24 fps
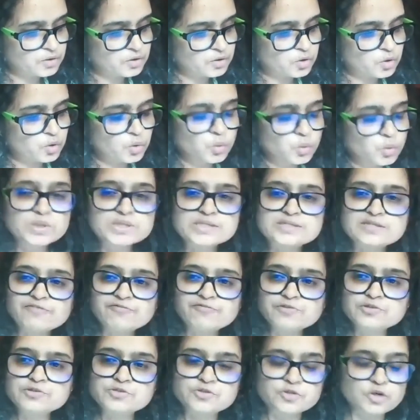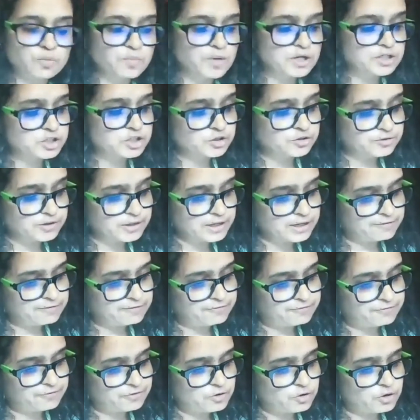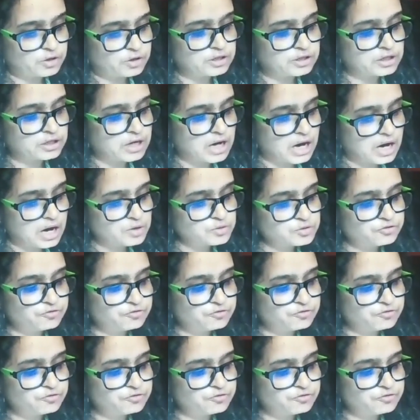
We suffer so much grief on account